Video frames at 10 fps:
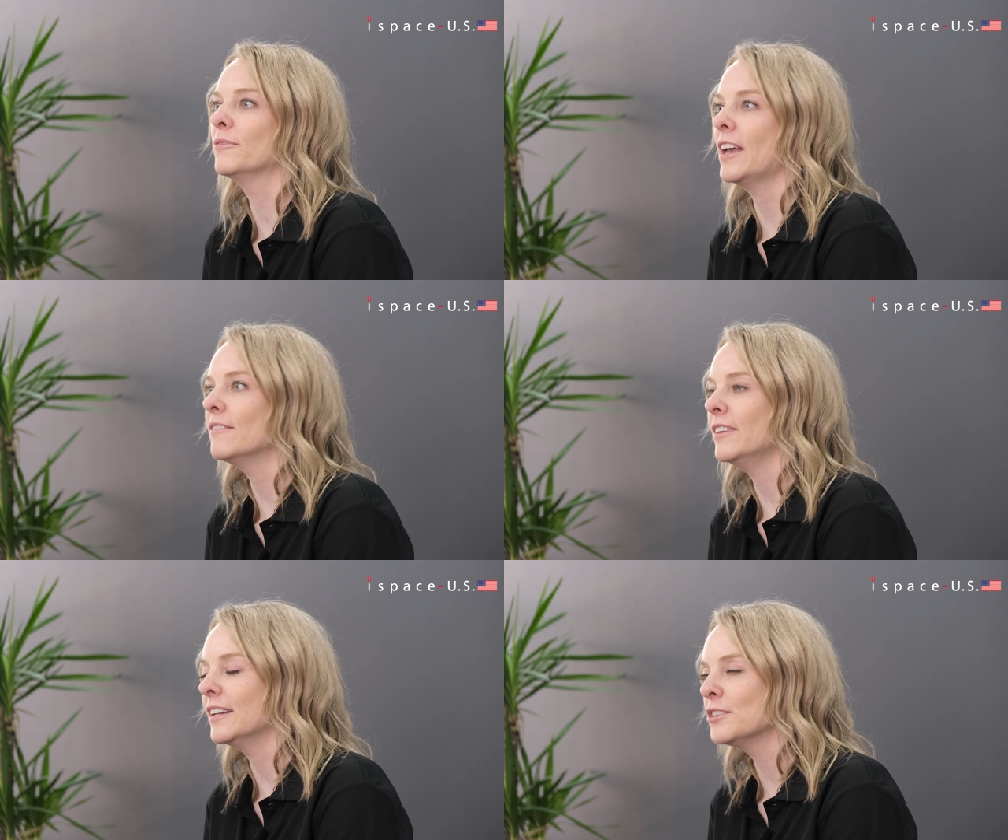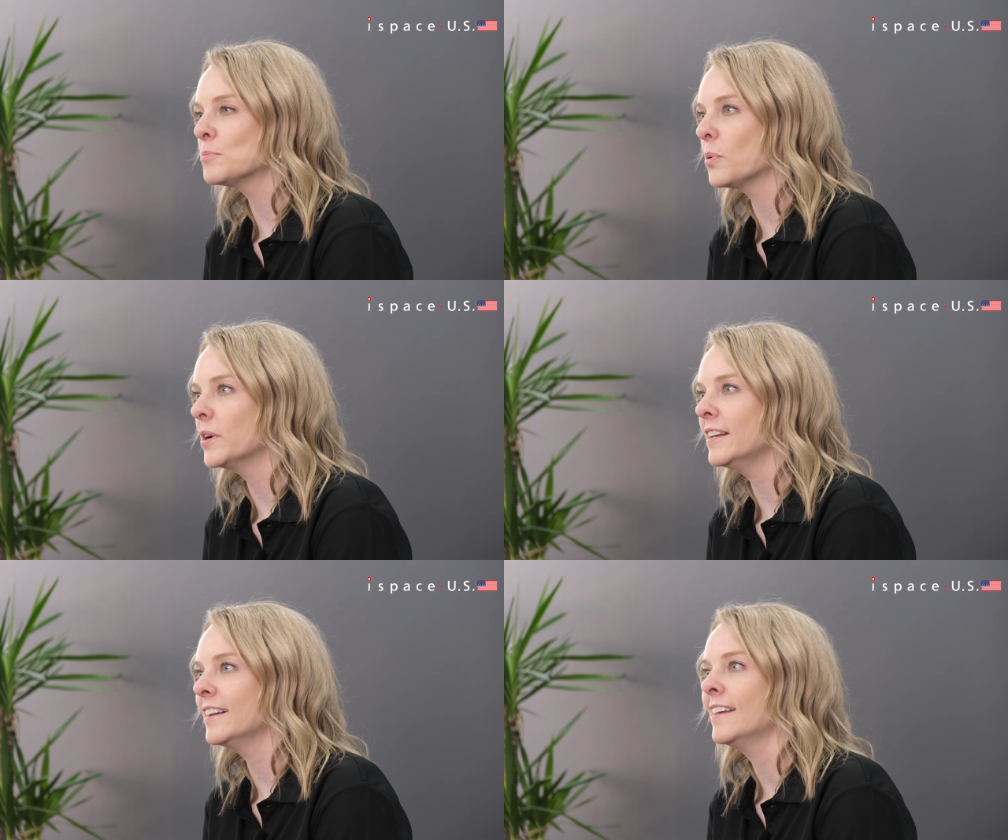that vantage
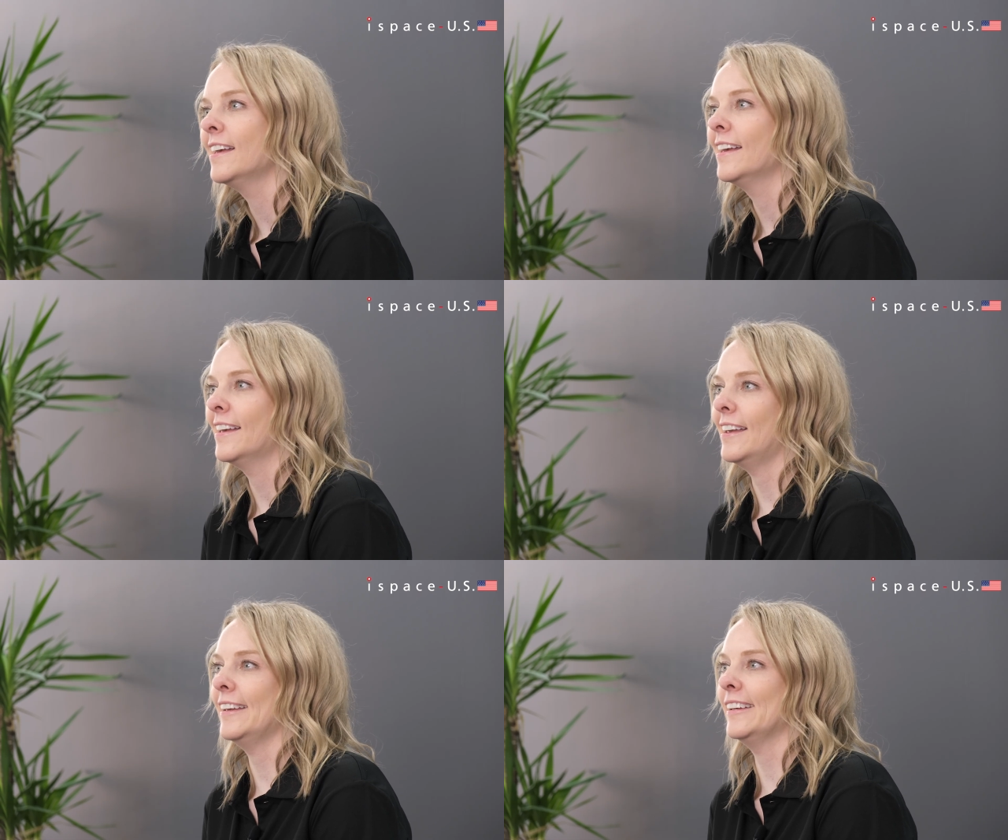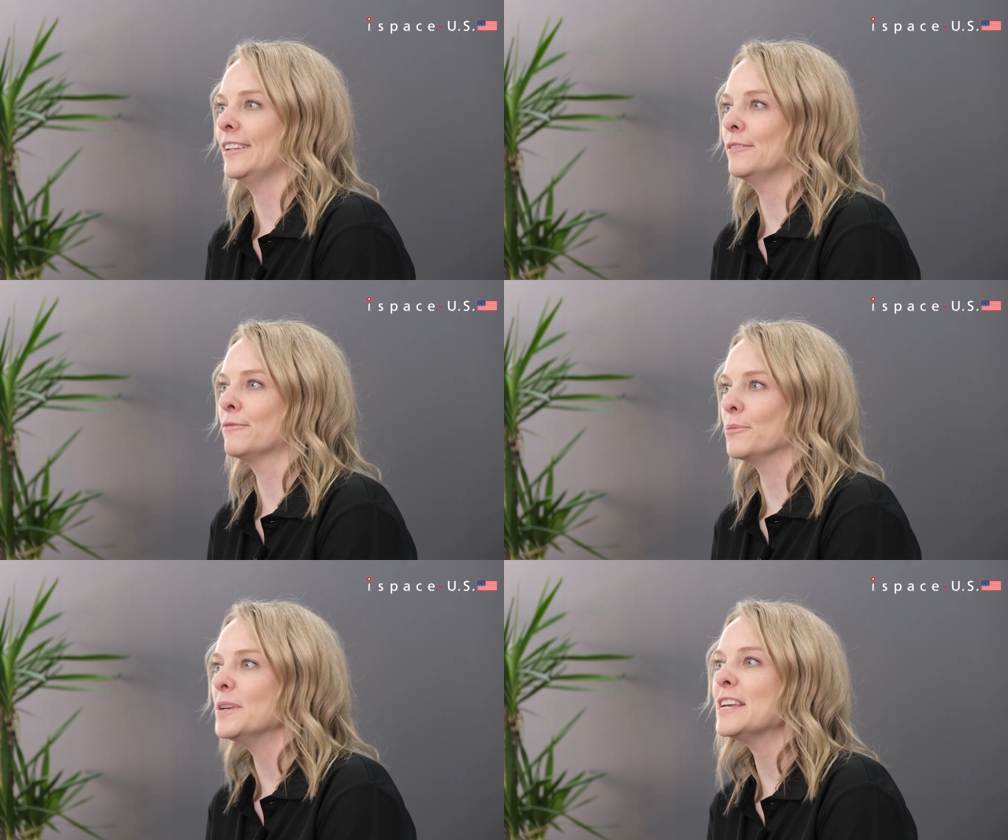point. And
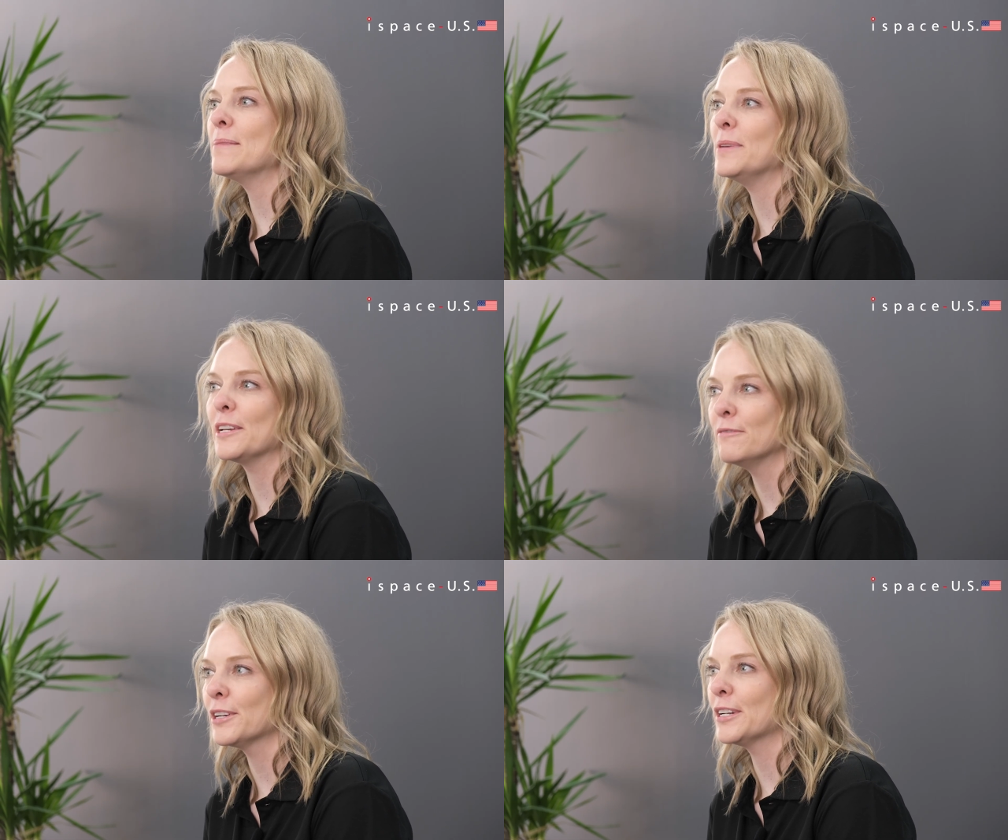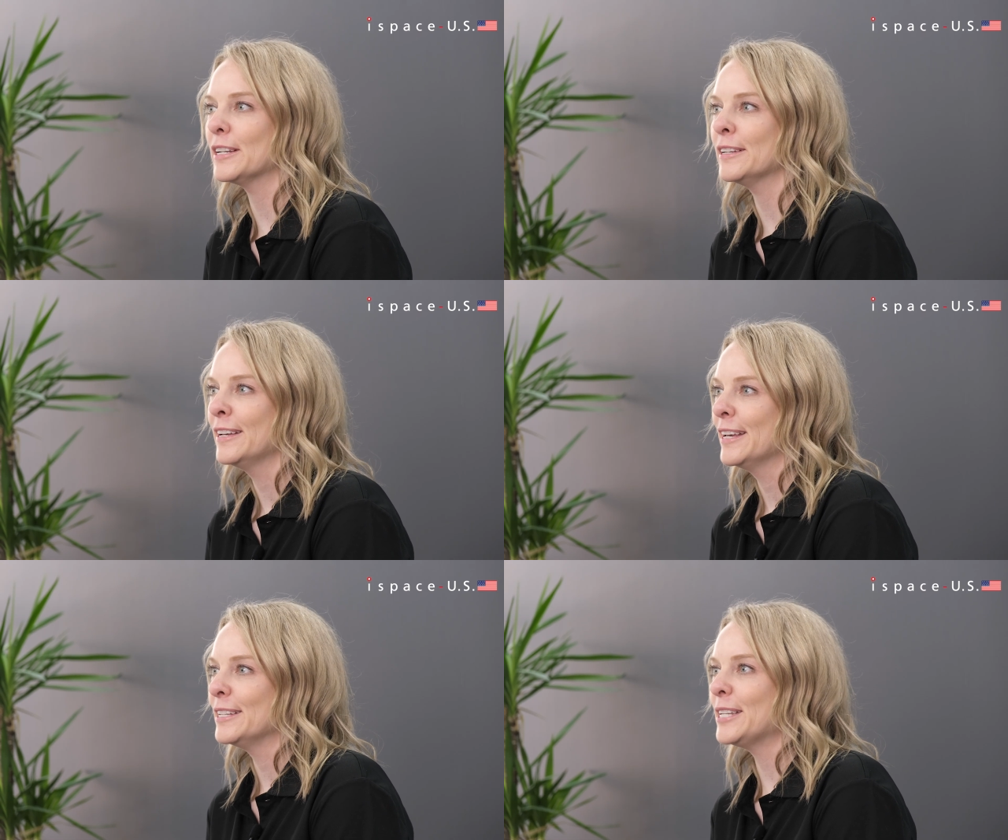for me, being a very
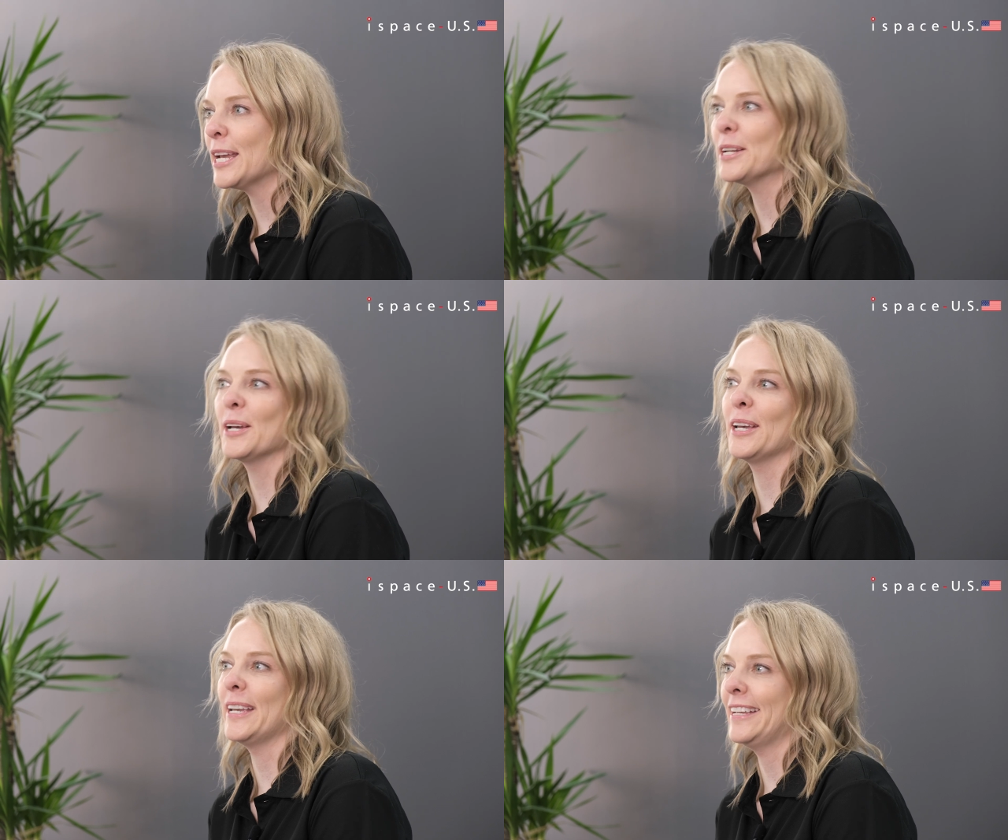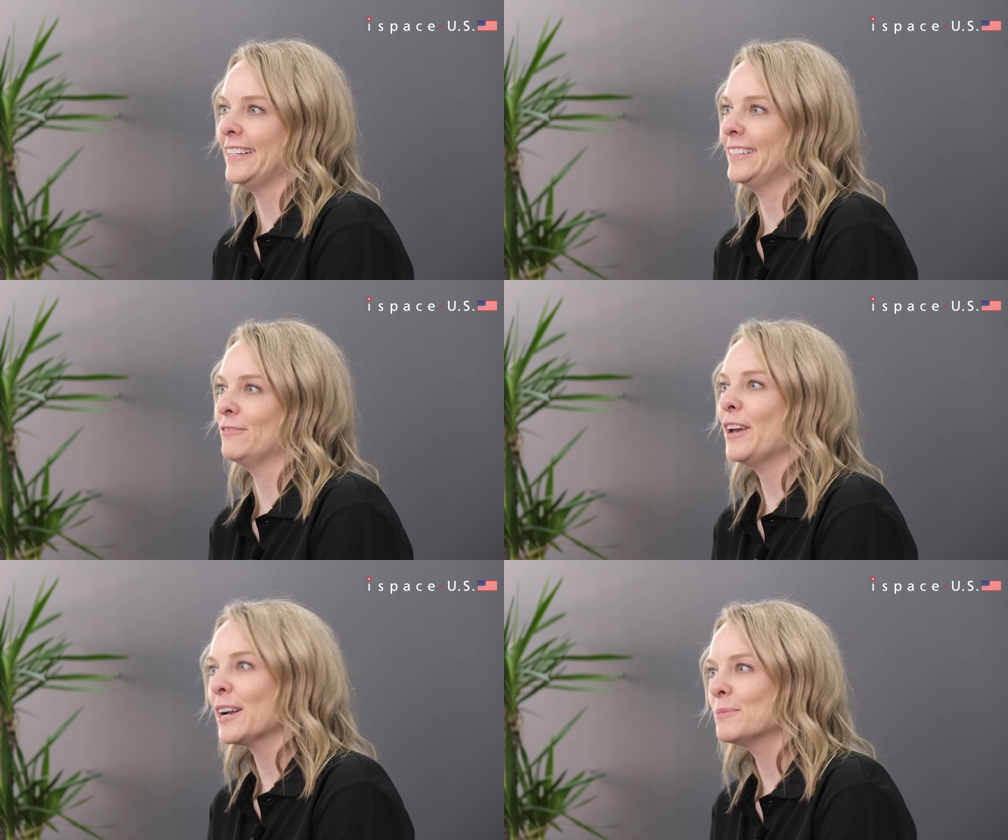data and
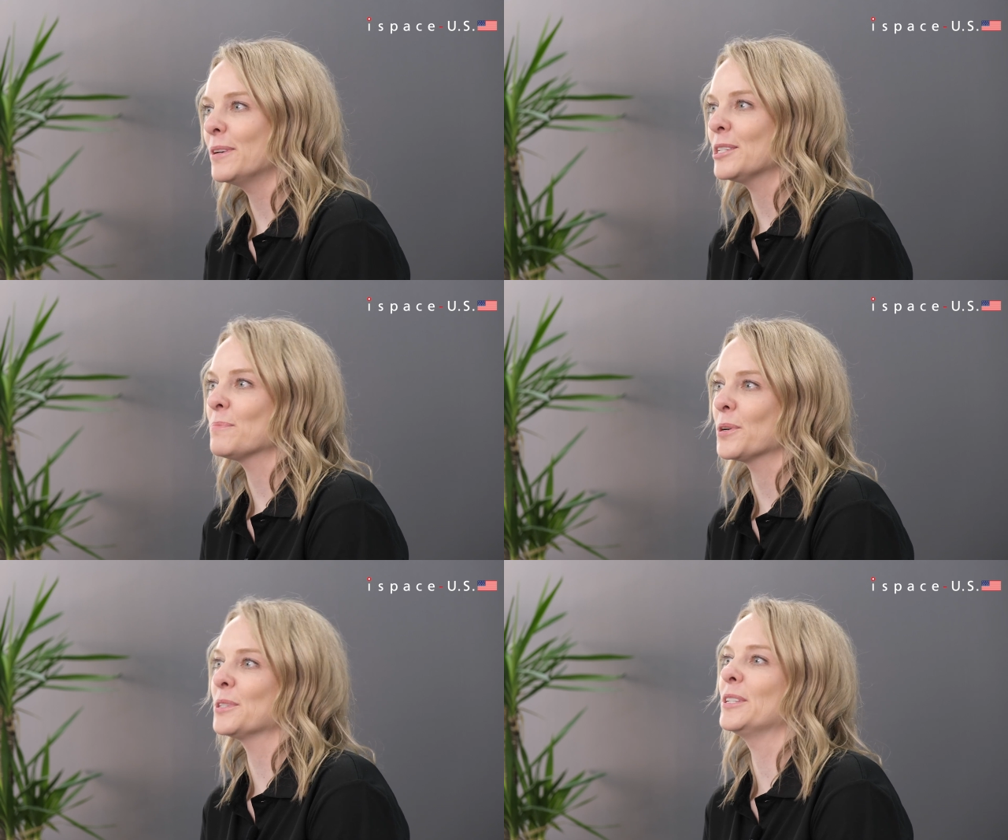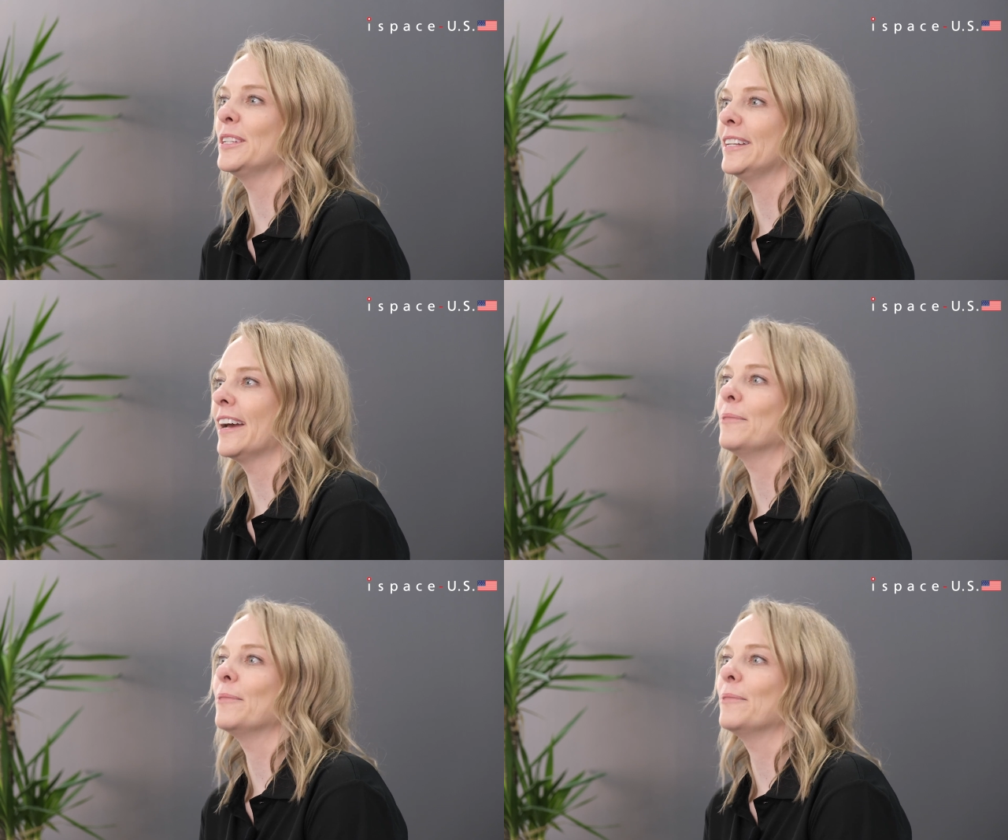fact-based person, I